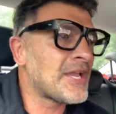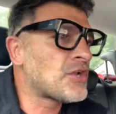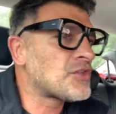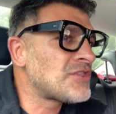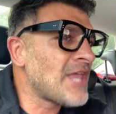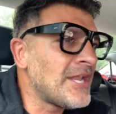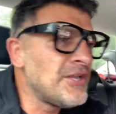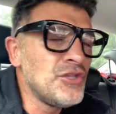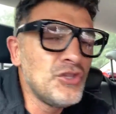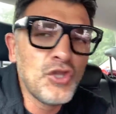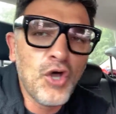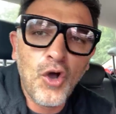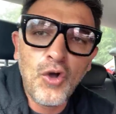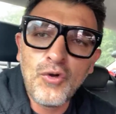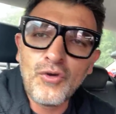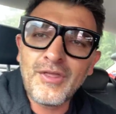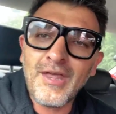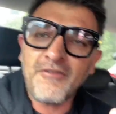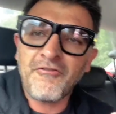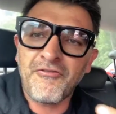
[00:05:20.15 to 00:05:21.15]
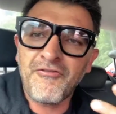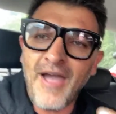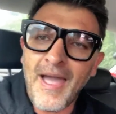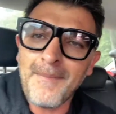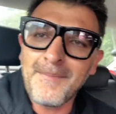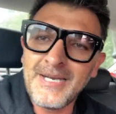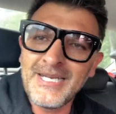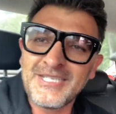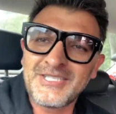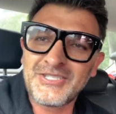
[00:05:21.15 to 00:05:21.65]
They know that
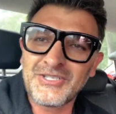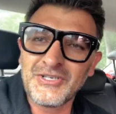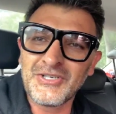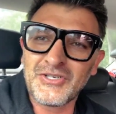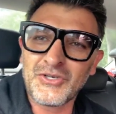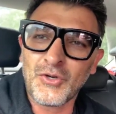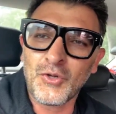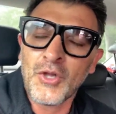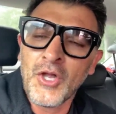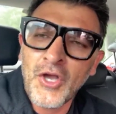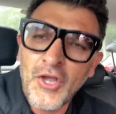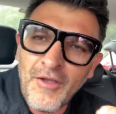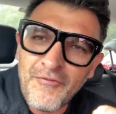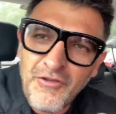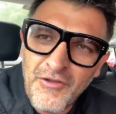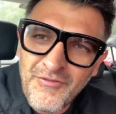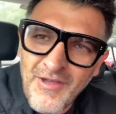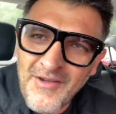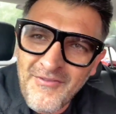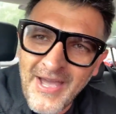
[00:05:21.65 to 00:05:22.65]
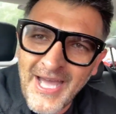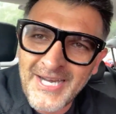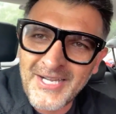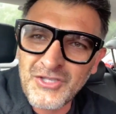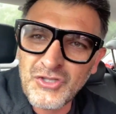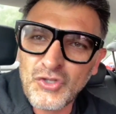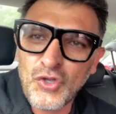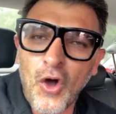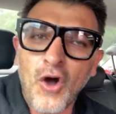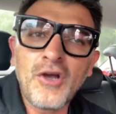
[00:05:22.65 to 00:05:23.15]
family circle. If you've ever had a
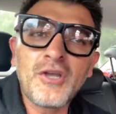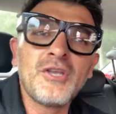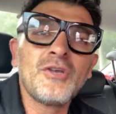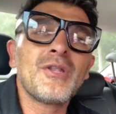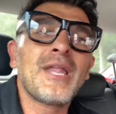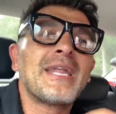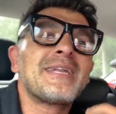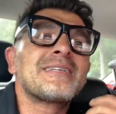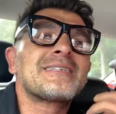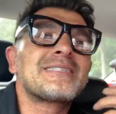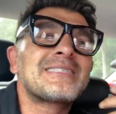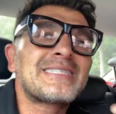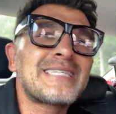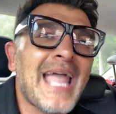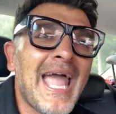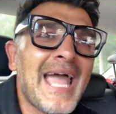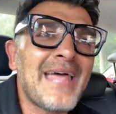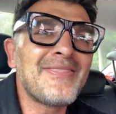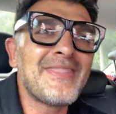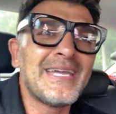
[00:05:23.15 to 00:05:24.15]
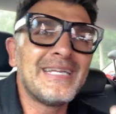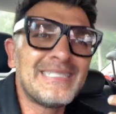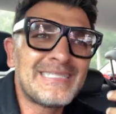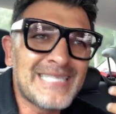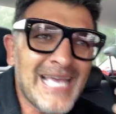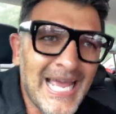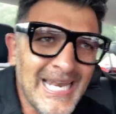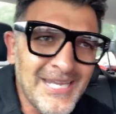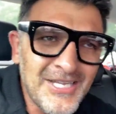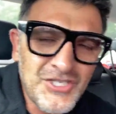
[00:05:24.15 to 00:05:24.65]
dog, you'll understand the
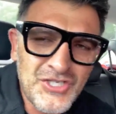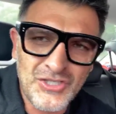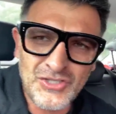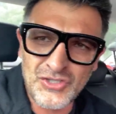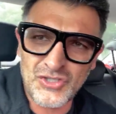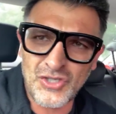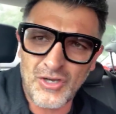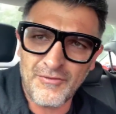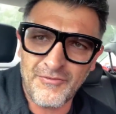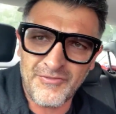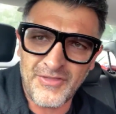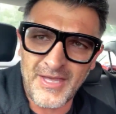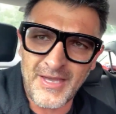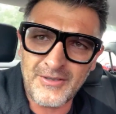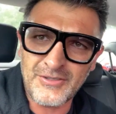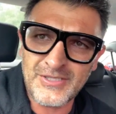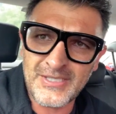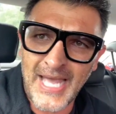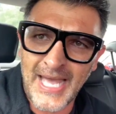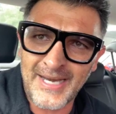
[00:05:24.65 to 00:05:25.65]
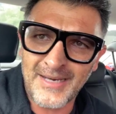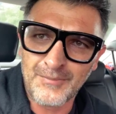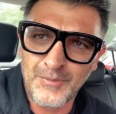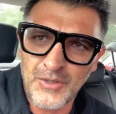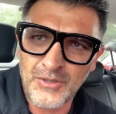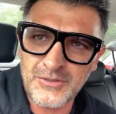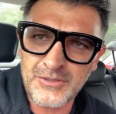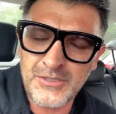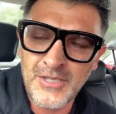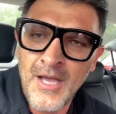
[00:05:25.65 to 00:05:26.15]
intelligence of these
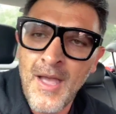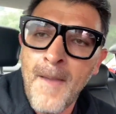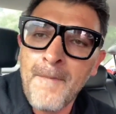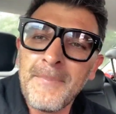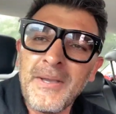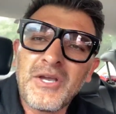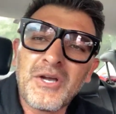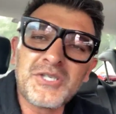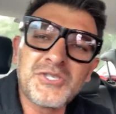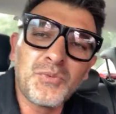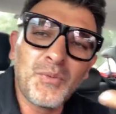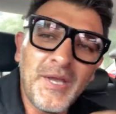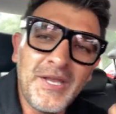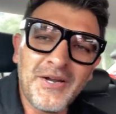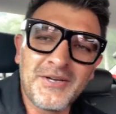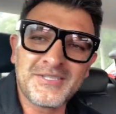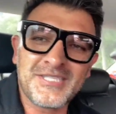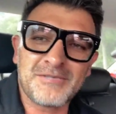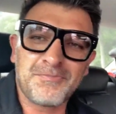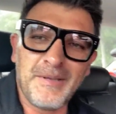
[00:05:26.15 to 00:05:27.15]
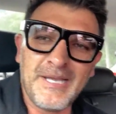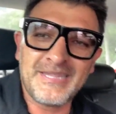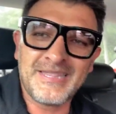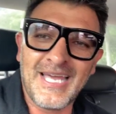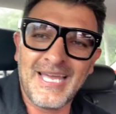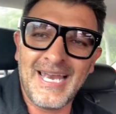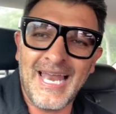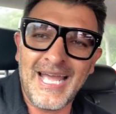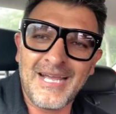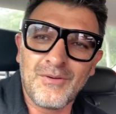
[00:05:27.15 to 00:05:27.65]
animals. Because we don't speak
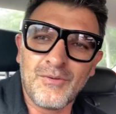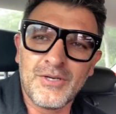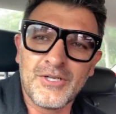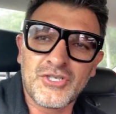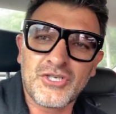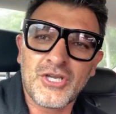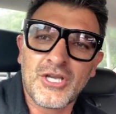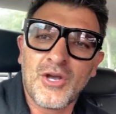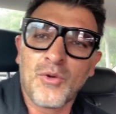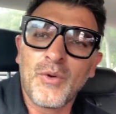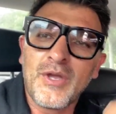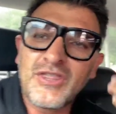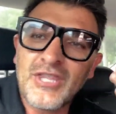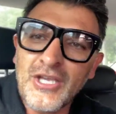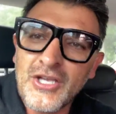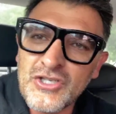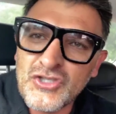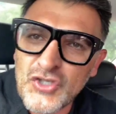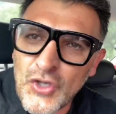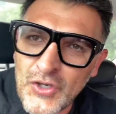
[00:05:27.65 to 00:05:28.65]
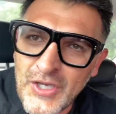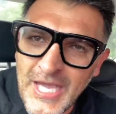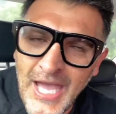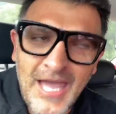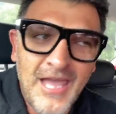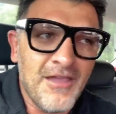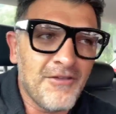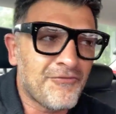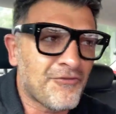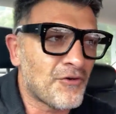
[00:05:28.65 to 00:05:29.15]
their language, we think it's
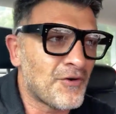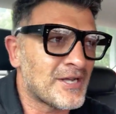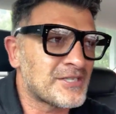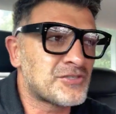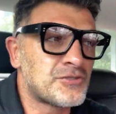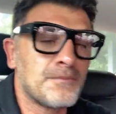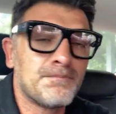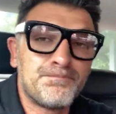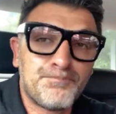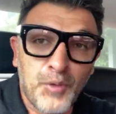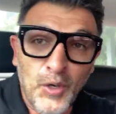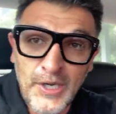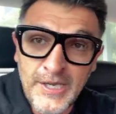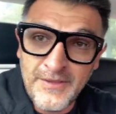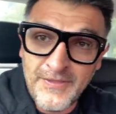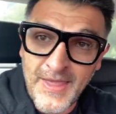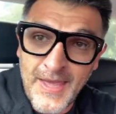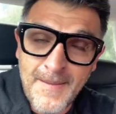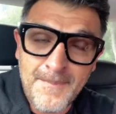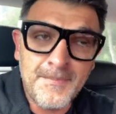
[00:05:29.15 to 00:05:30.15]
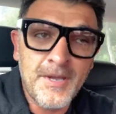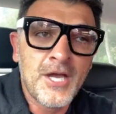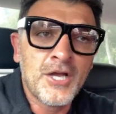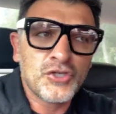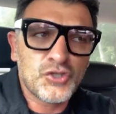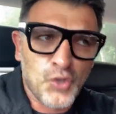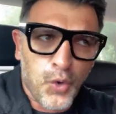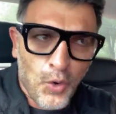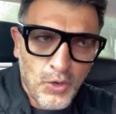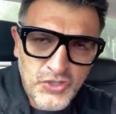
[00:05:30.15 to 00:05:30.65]
okay for us to bully them,
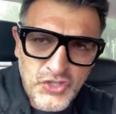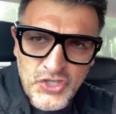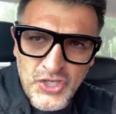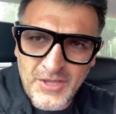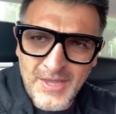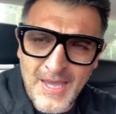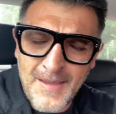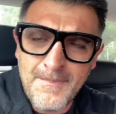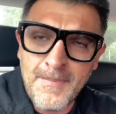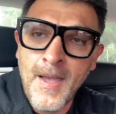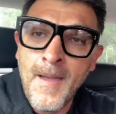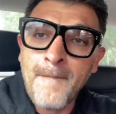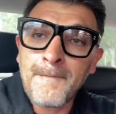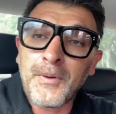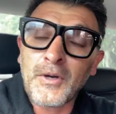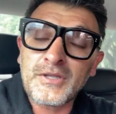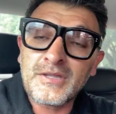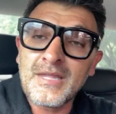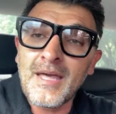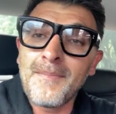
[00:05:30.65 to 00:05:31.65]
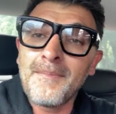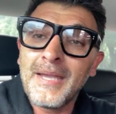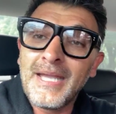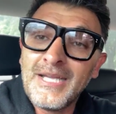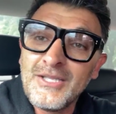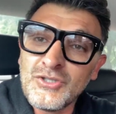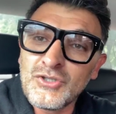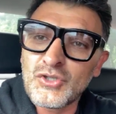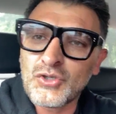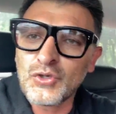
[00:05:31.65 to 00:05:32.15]
torture them, put them
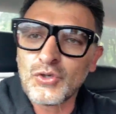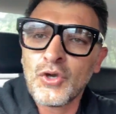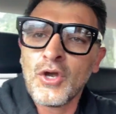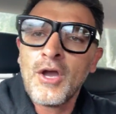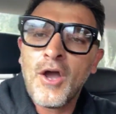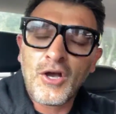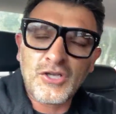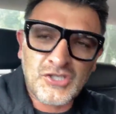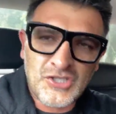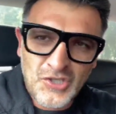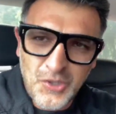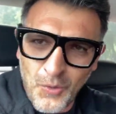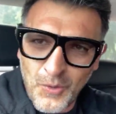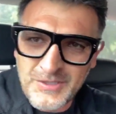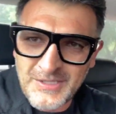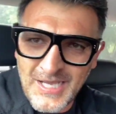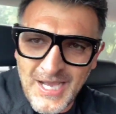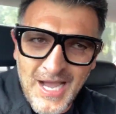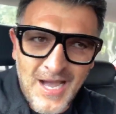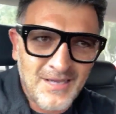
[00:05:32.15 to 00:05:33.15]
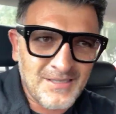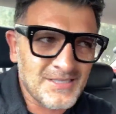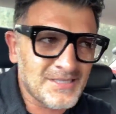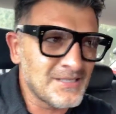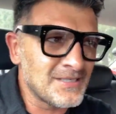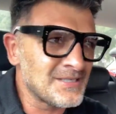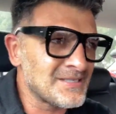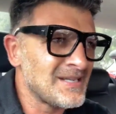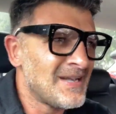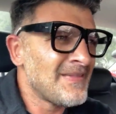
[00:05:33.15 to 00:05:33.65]
into
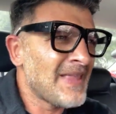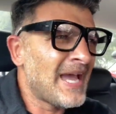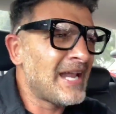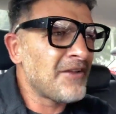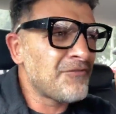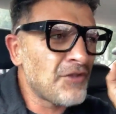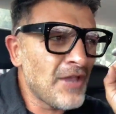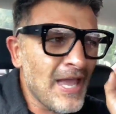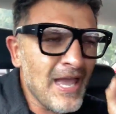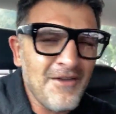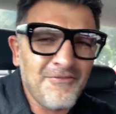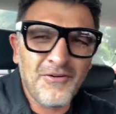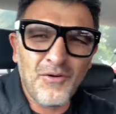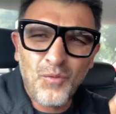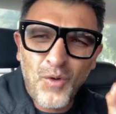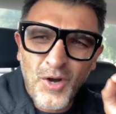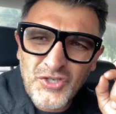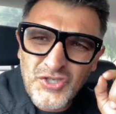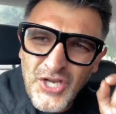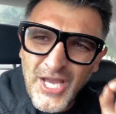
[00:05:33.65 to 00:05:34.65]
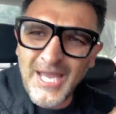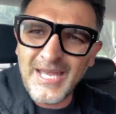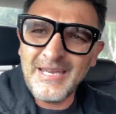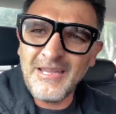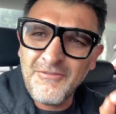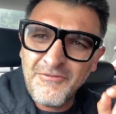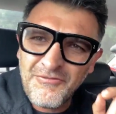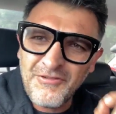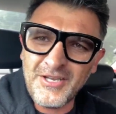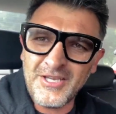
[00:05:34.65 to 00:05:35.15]
slaughterhouses. And if you ever watch any
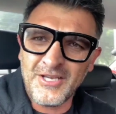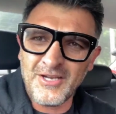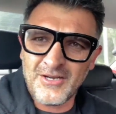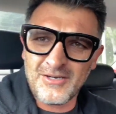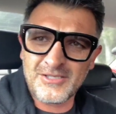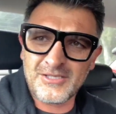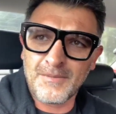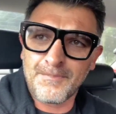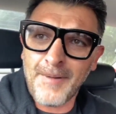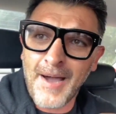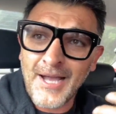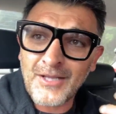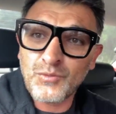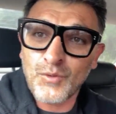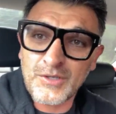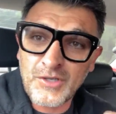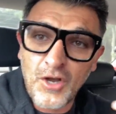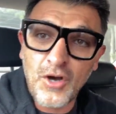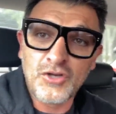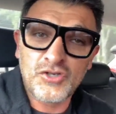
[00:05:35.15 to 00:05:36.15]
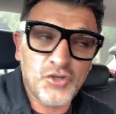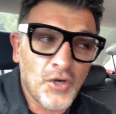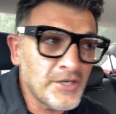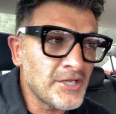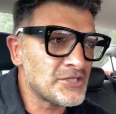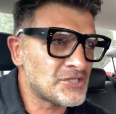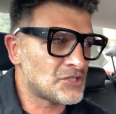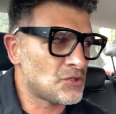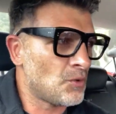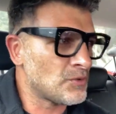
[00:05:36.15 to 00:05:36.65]
videos about what goes on
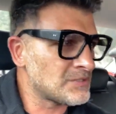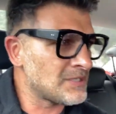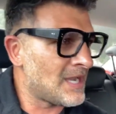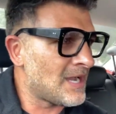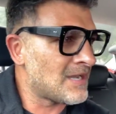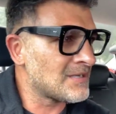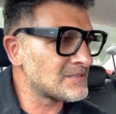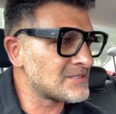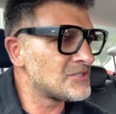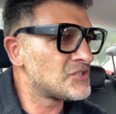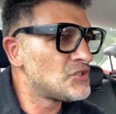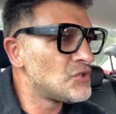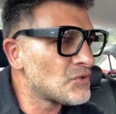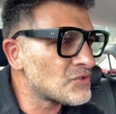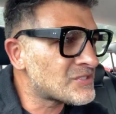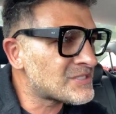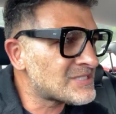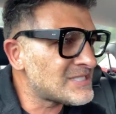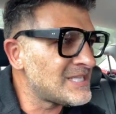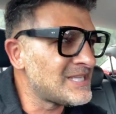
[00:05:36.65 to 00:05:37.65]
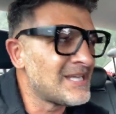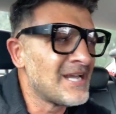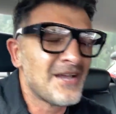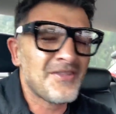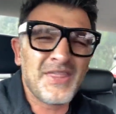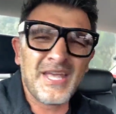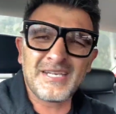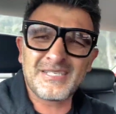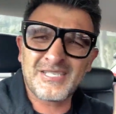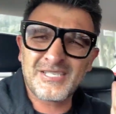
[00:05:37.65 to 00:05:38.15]
in slaughterhouses, you'll see
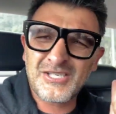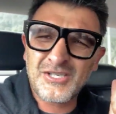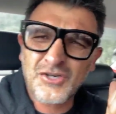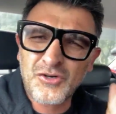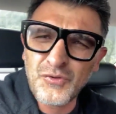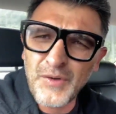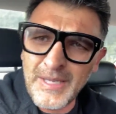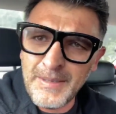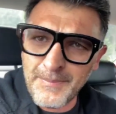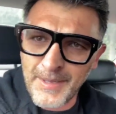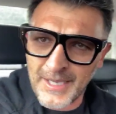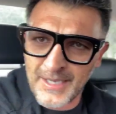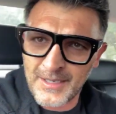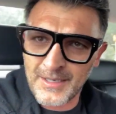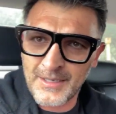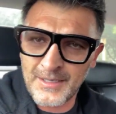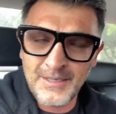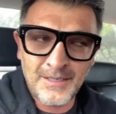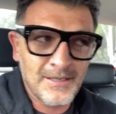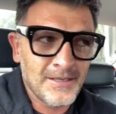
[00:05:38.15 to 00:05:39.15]
they're screaming.